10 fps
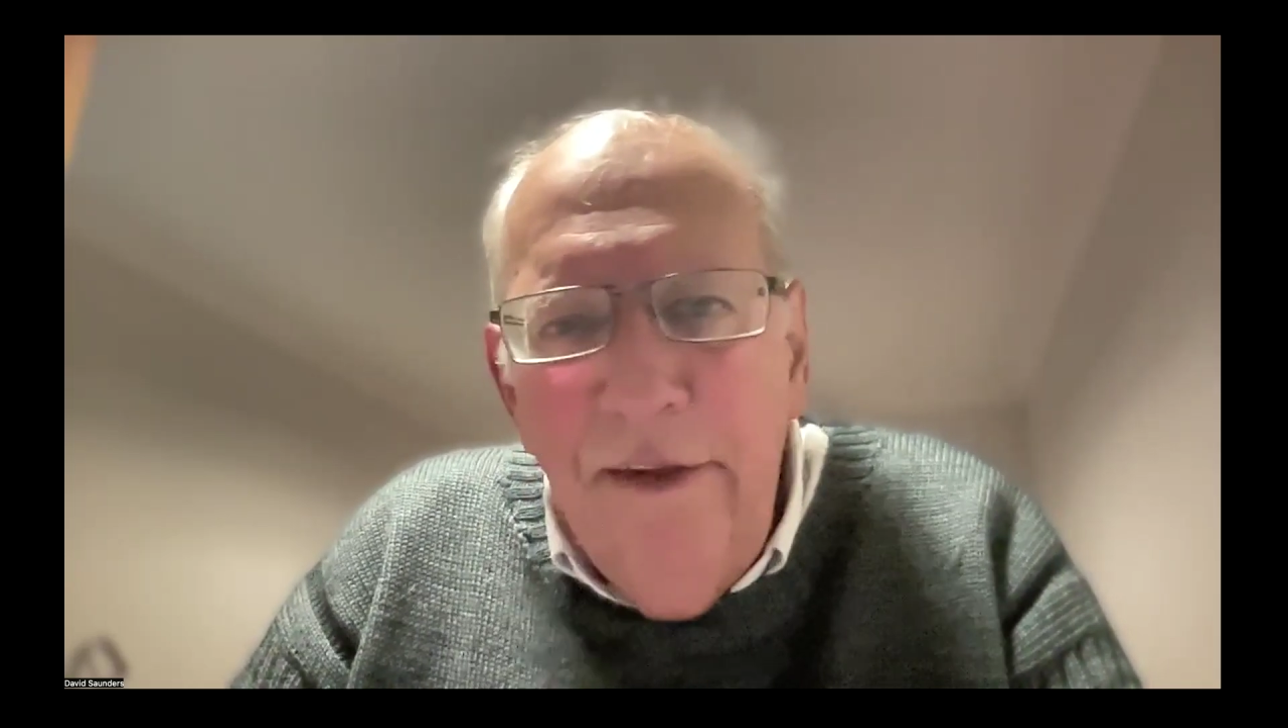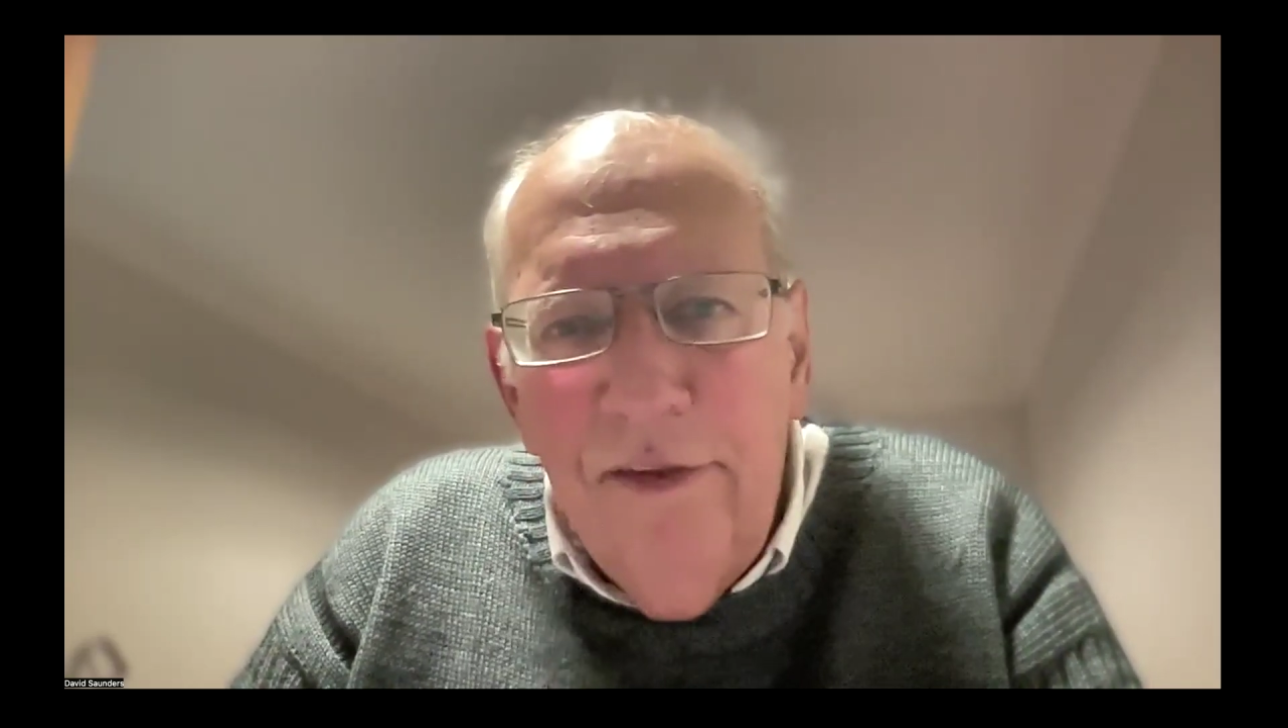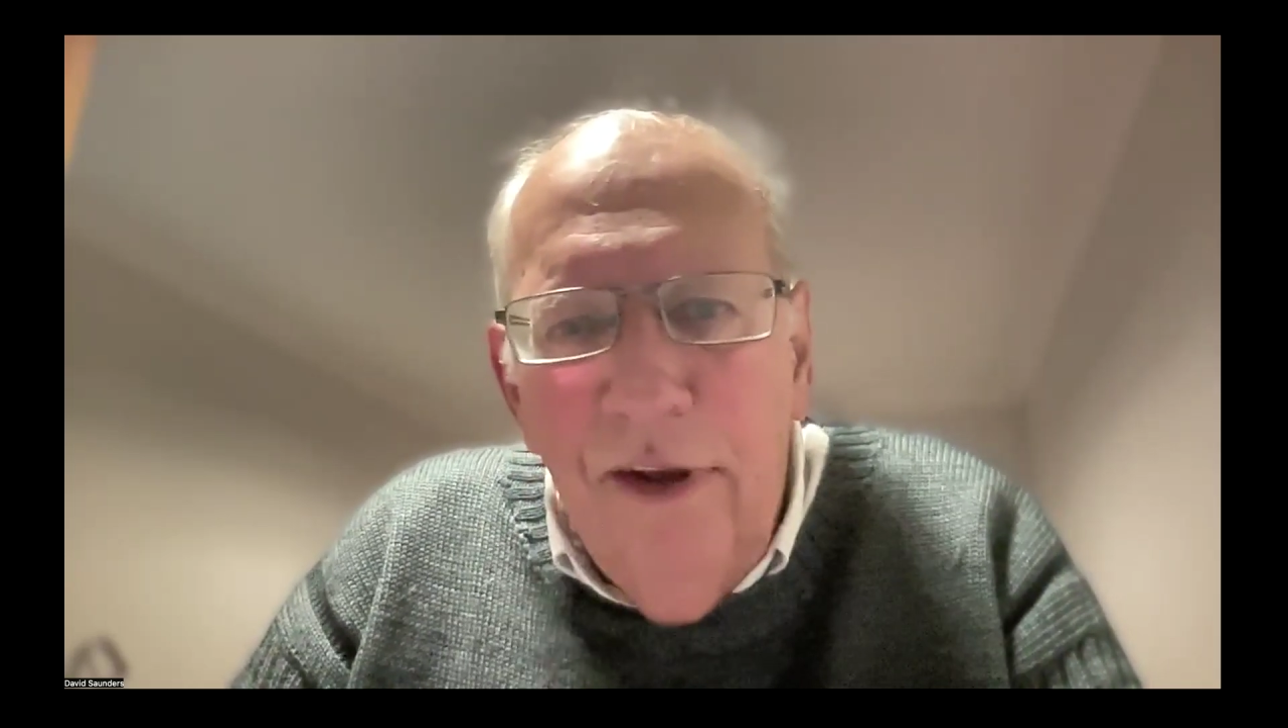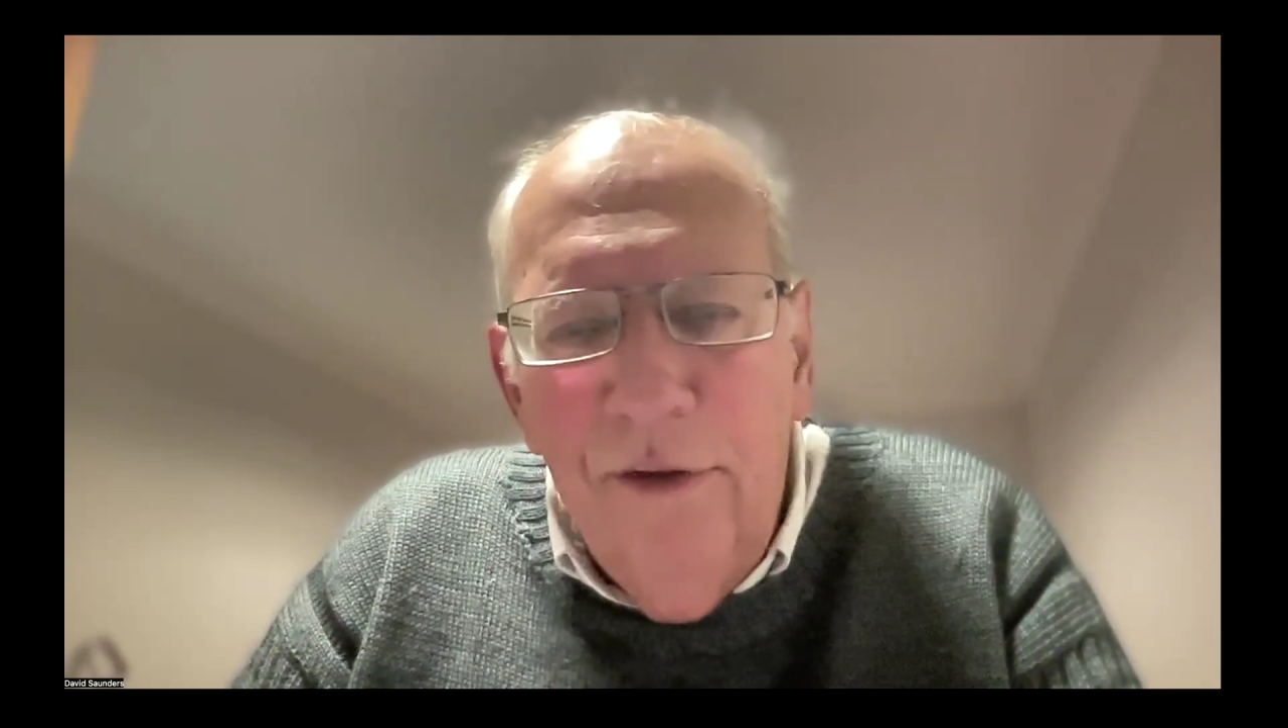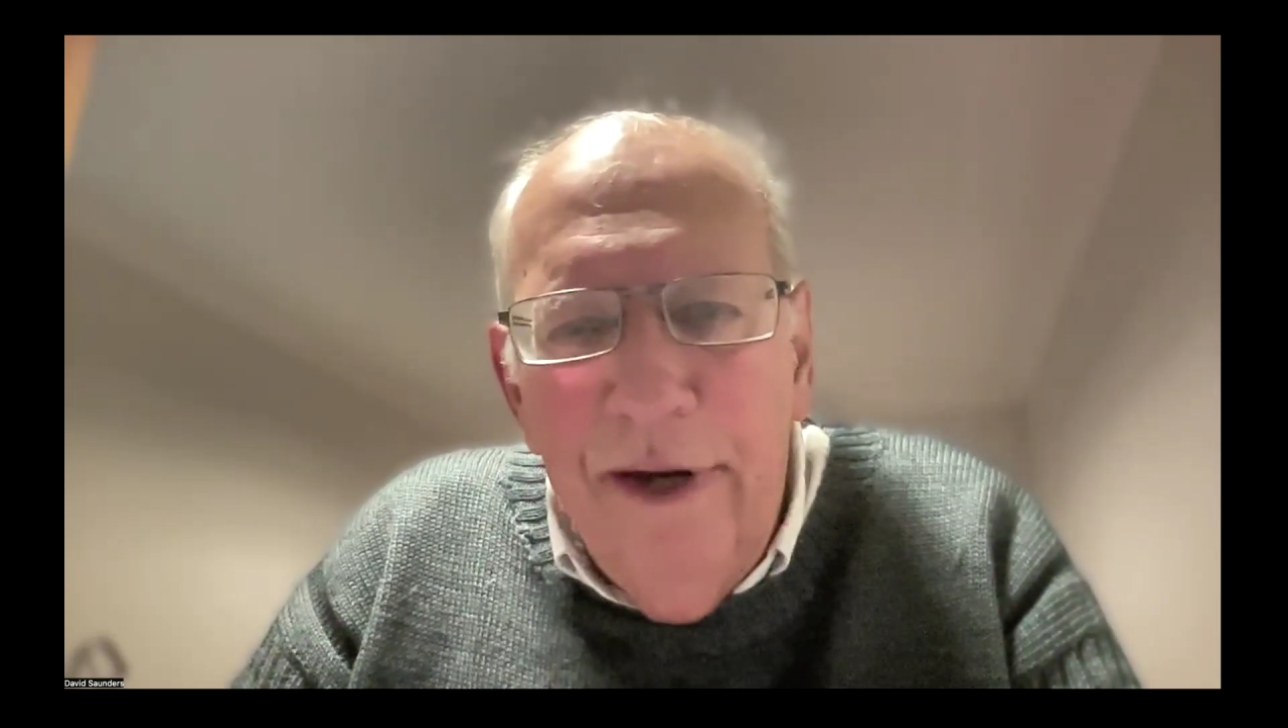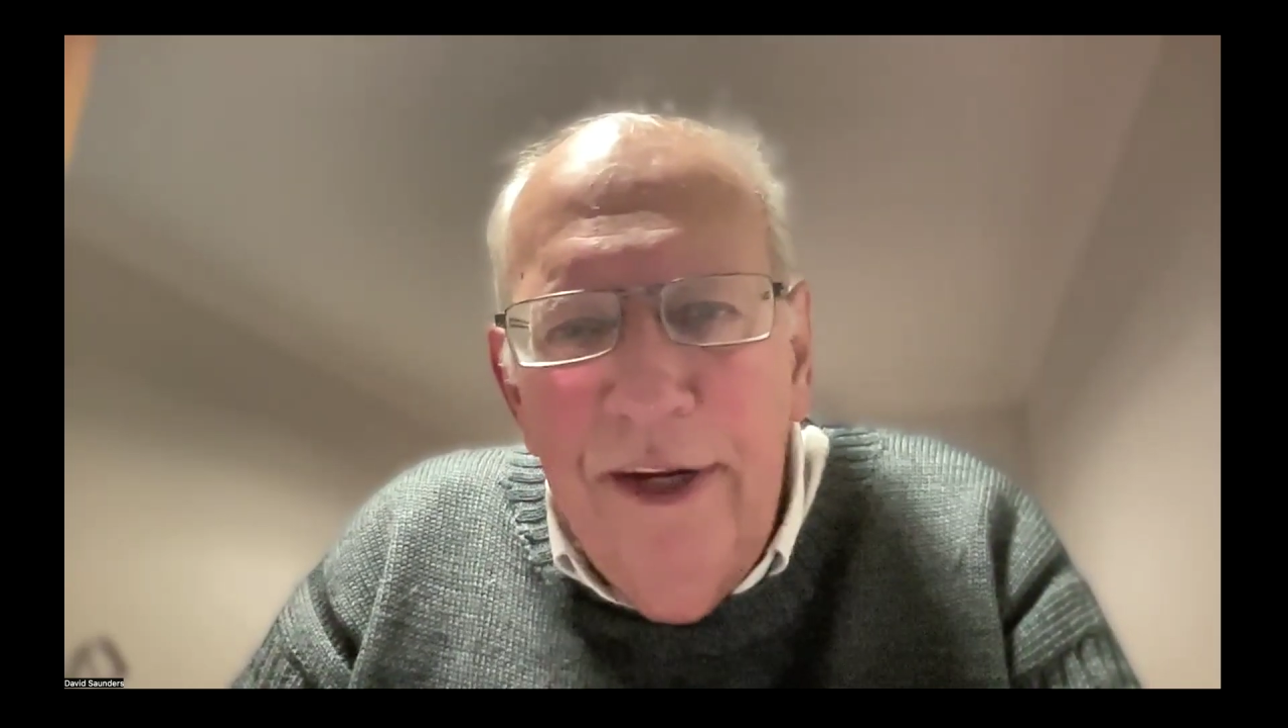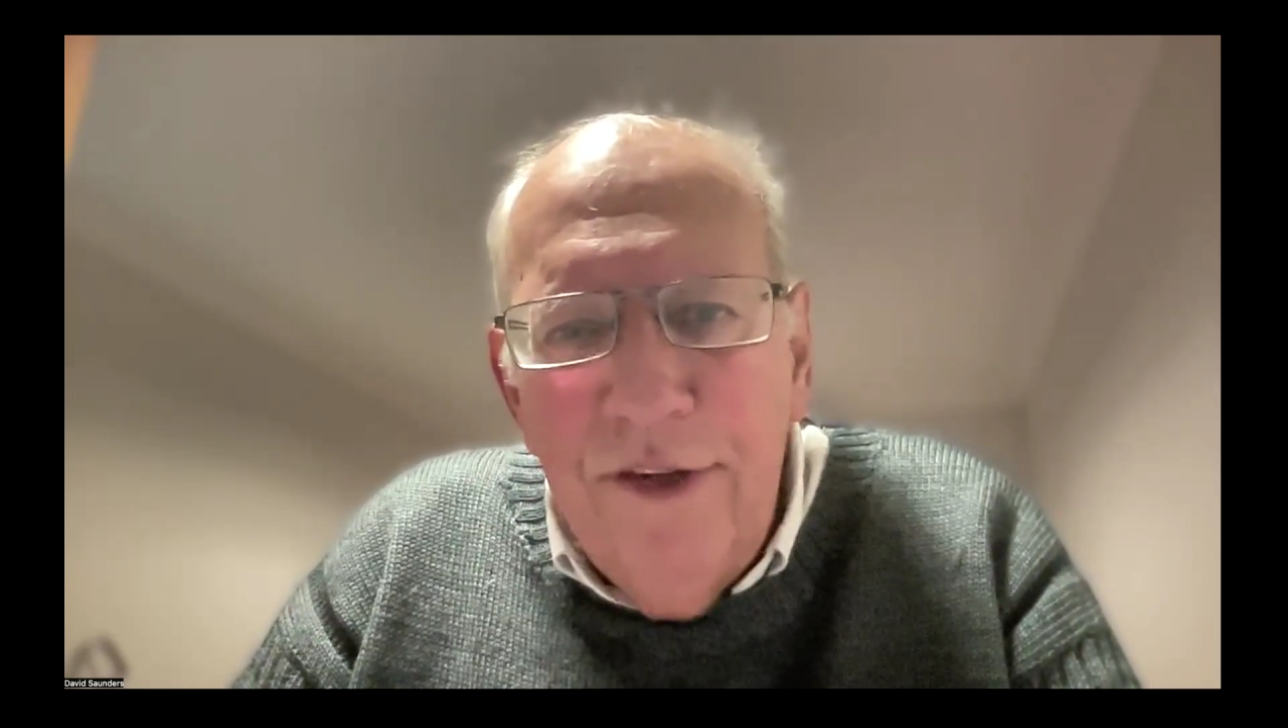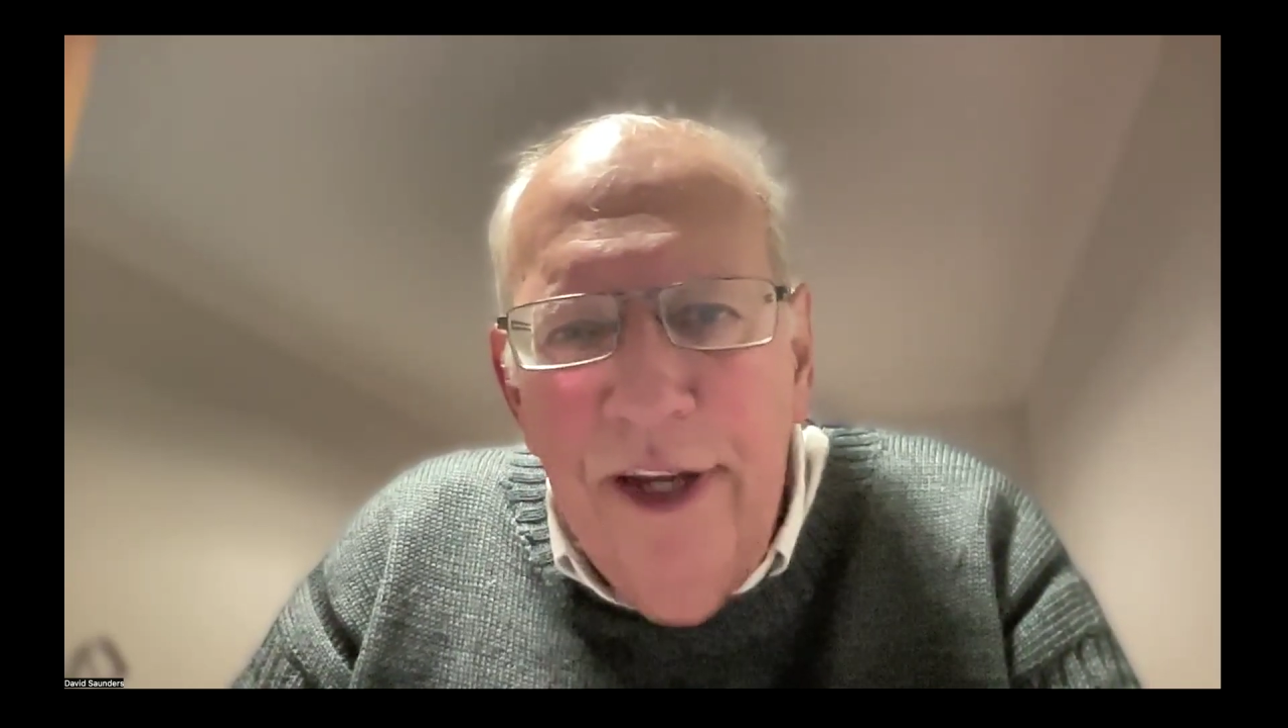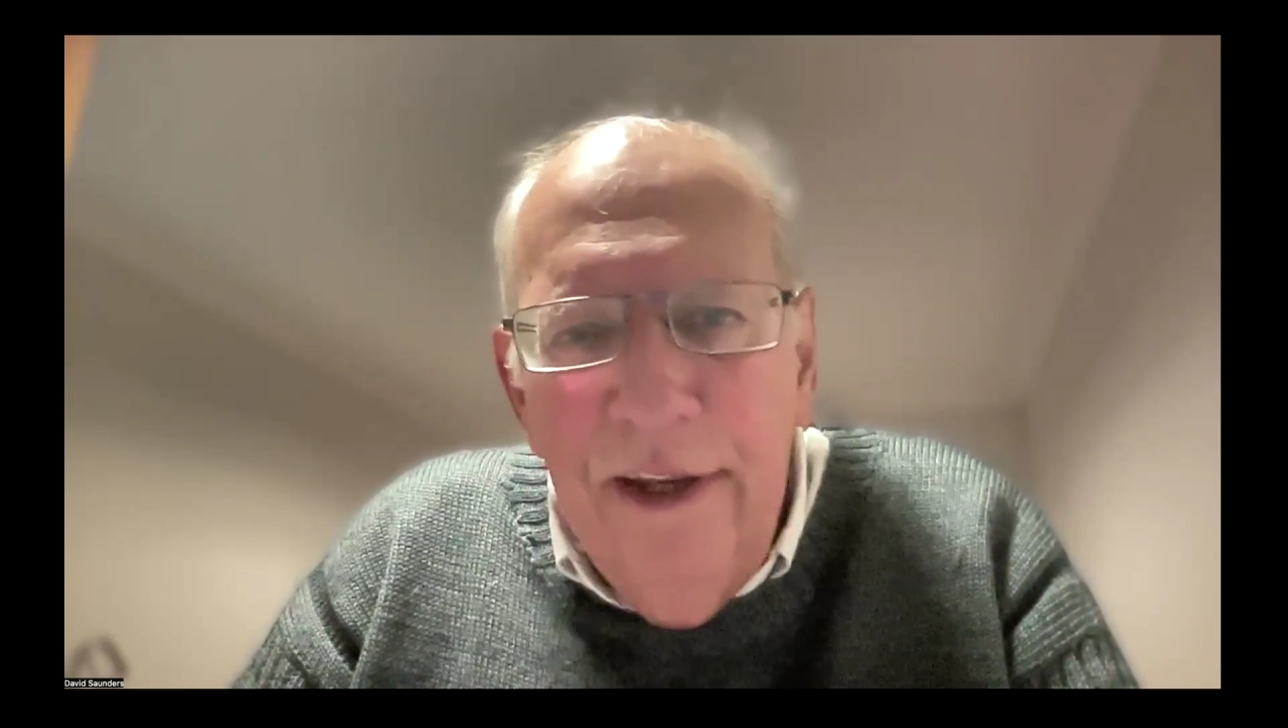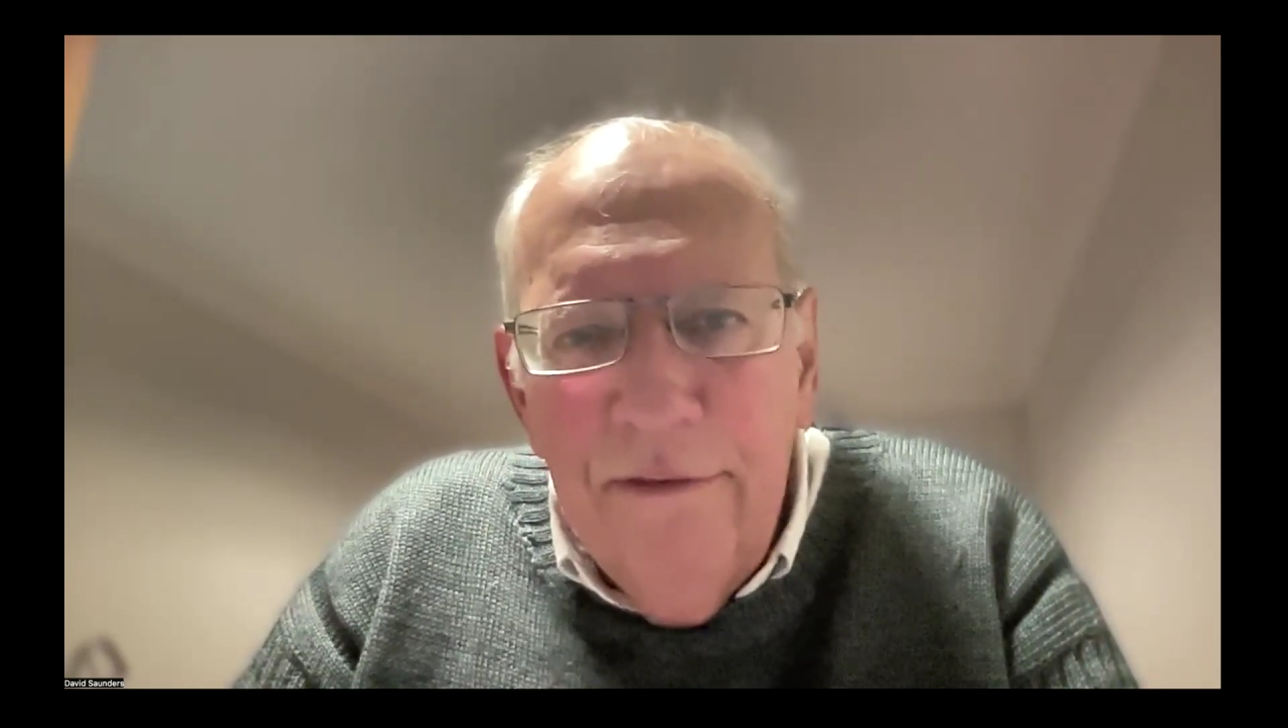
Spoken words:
solar energy